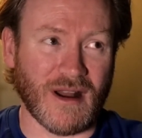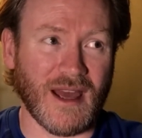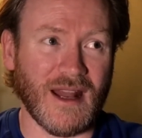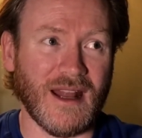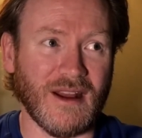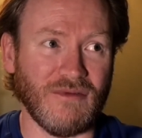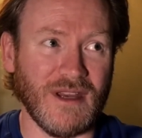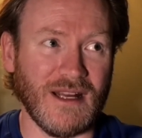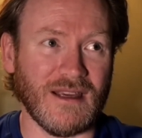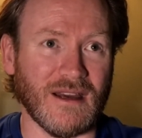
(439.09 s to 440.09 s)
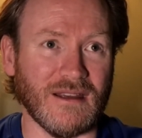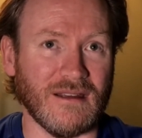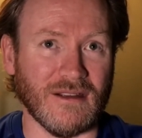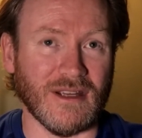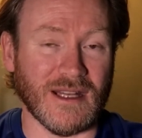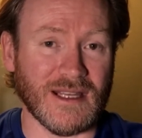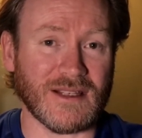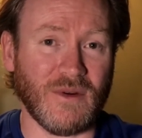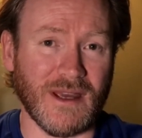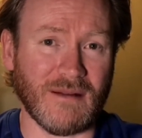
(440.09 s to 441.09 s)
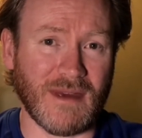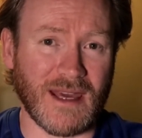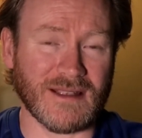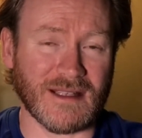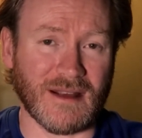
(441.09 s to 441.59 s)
And I really, it is quite amazing